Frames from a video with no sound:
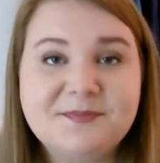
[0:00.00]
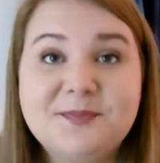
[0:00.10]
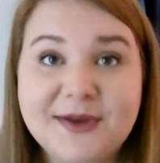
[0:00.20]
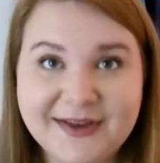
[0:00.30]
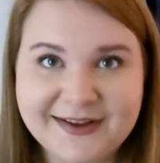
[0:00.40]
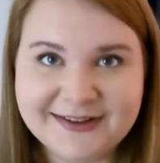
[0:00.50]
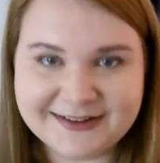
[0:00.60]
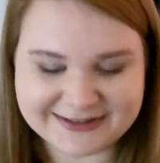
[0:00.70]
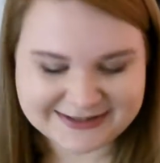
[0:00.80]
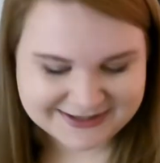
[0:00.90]
but
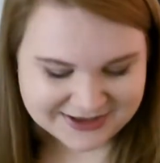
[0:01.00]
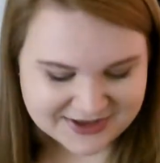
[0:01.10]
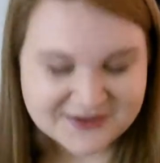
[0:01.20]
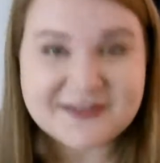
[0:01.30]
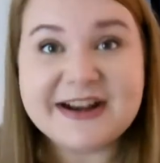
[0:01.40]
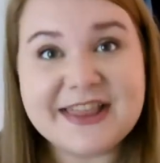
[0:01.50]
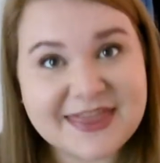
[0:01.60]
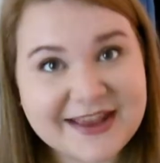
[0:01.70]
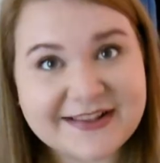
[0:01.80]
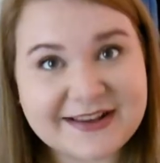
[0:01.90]
one of the
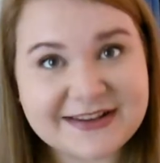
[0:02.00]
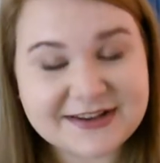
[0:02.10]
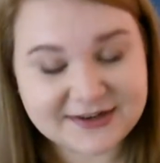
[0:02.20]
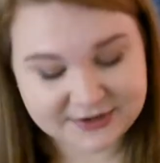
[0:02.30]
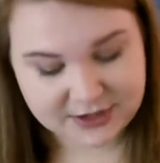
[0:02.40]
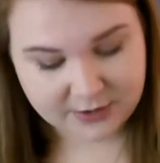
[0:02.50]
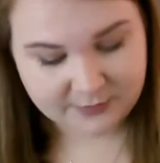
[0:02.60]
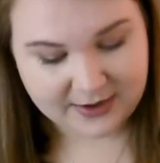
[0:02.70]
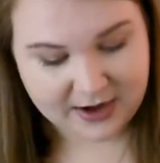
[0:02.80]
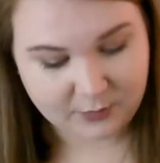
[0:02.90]
things I did know
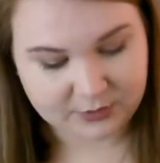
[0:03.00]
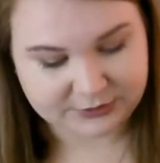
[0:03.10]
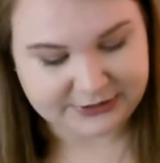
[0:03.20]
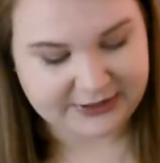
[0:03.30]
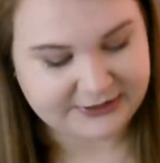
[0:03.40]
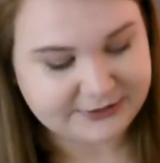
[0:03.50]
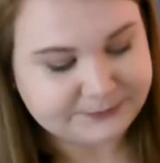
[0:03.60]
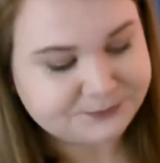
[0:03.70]
that I wanted